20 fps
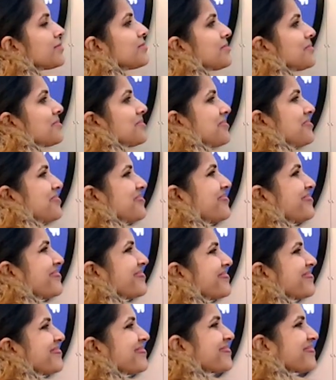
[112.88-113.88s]

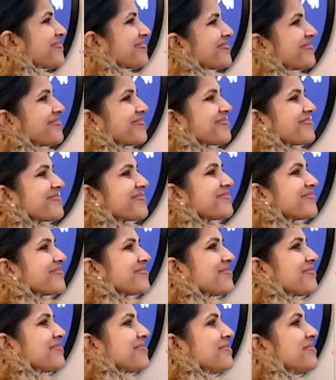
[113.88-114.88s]

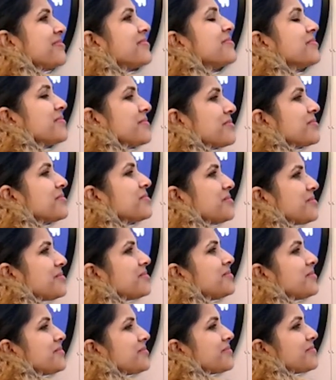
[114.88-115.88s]

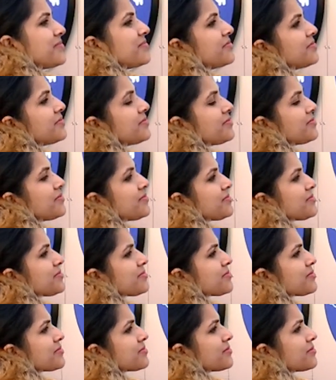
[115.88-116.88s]

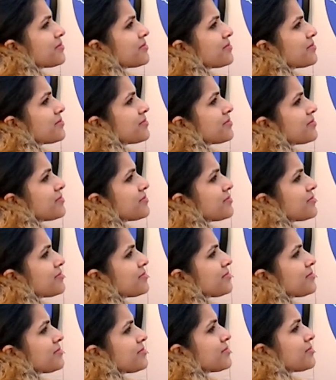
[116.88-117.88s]

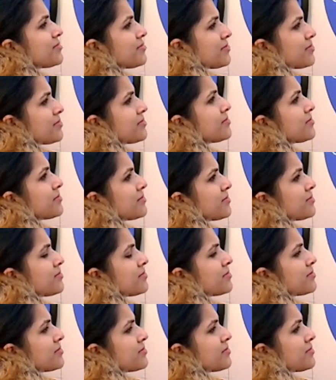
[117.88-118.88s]

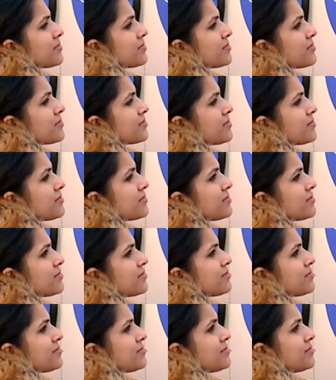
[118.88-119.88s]

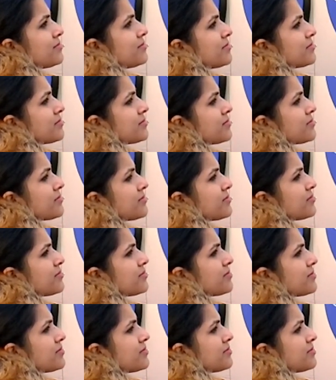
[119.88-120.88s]
No words are spoken by the person on screen.